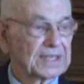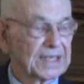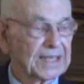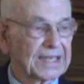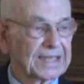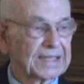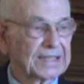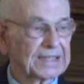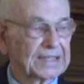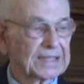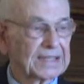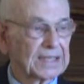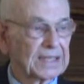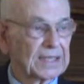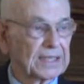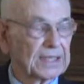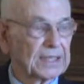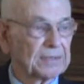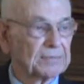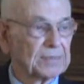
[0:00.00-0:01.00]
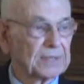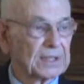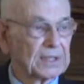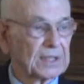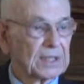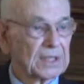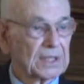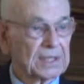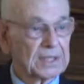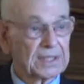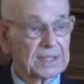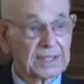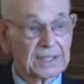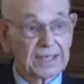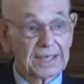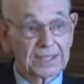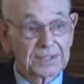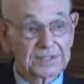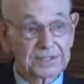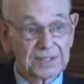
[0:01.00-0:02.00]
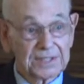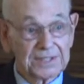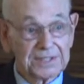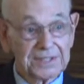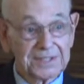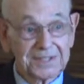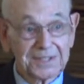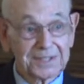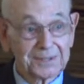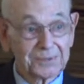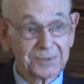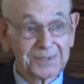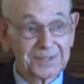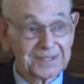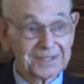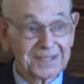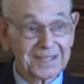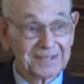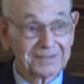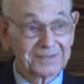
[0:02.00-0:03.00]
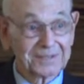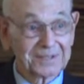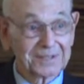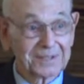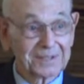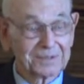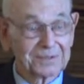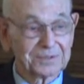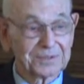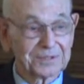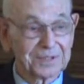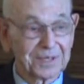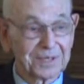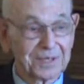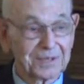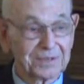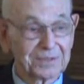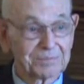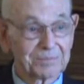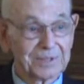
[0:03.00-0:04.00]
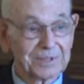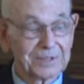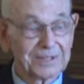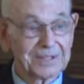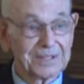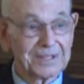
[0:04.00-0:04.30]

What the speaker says: Langley came. And then our senior year, we didn't have a coach at all, but